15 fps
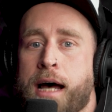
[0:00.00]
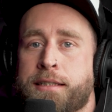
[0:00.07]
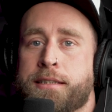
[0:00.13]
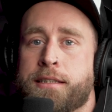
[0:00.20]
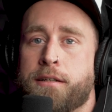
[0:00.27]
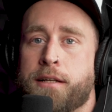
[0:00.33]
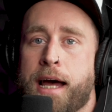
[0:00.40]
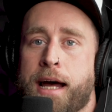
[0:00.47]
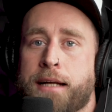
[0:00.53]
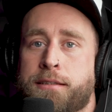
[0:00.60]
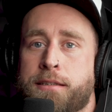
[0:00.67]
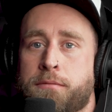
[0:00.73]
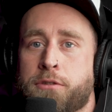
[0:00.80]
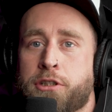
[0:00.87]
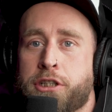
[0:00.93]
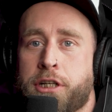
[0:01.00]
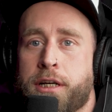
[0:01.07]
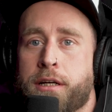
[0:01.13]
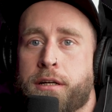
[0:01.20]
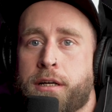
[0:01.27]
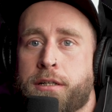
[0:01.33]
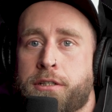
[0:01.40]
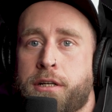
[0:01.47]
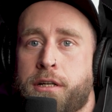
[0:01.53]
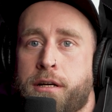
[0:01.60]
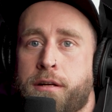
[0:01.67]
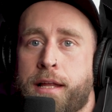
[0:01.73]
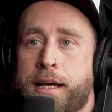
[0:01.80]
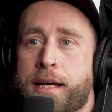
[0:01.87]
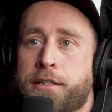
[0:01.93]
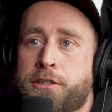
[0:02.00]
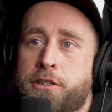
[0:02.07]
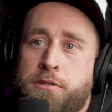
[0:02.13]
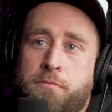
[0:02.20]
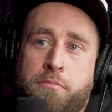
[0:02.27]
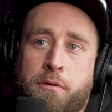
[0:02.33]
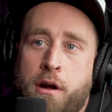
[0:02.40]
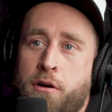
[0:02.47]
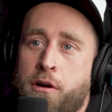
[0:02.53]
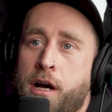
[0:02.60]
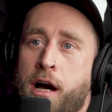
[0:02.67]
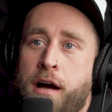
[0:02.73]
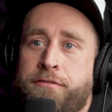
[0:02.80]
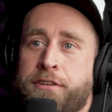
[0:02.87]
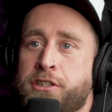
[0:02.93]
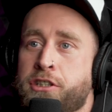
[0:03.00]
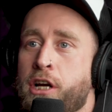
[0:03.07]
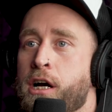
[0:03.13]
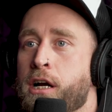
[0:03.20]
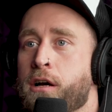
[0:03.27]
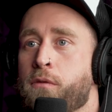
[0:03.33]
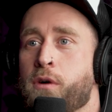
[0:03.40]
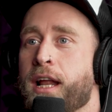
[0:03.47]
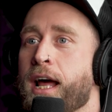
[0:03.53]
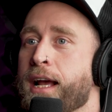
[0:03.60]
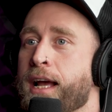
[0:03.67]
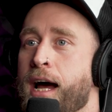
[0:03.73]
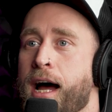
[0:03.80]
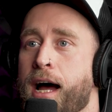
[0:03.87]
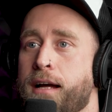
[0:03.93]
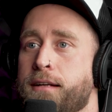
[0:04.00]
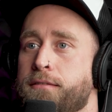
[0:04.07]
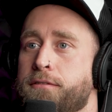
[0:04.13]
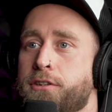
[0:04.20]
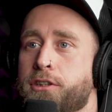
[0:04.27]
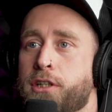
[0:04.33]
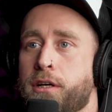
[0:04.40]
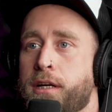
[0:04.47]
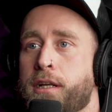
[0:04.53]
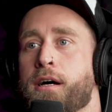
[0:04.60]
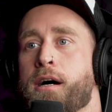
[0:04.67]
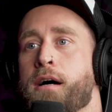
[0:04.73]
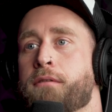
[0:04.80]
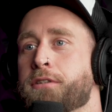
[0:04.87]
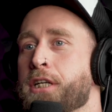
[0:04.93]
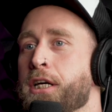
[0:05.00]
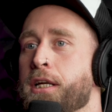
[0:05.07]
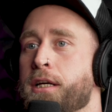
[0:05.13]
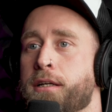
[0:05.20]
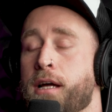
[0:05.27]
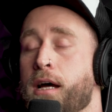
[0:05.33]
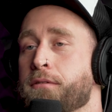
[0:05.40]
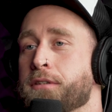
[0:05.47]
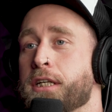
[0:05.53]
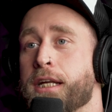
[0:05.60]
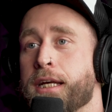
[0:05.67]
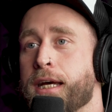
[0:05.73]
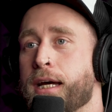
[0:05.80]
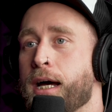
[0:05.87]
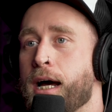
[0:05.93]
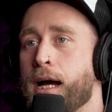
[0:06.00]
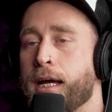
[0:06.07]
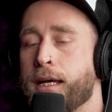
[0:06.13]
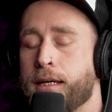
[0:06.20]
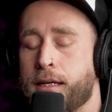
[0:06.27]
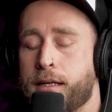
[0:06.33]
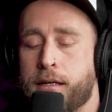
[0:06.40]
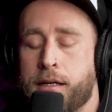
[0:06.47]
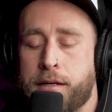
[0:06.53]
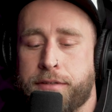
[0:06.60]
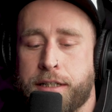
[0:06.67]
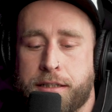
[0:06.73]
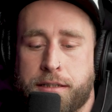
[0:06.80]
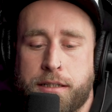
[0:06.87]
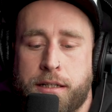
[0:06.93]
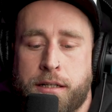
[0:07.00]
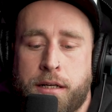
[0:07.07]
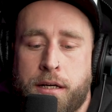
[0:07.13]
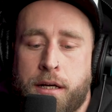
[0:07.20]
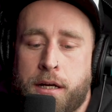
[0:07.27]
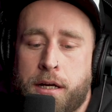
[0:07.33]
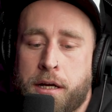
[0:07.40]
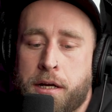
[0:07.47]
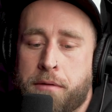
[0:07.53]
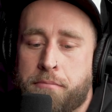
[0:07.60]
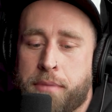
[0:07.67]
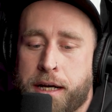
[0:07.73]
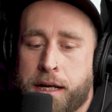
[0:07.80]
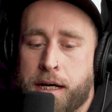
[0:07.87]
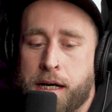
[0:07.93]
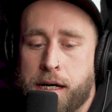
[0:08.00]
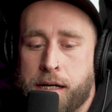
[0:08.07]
I still had some shit because like I just broke off a chunk of what I got. So I was gonna get high again, obviously, but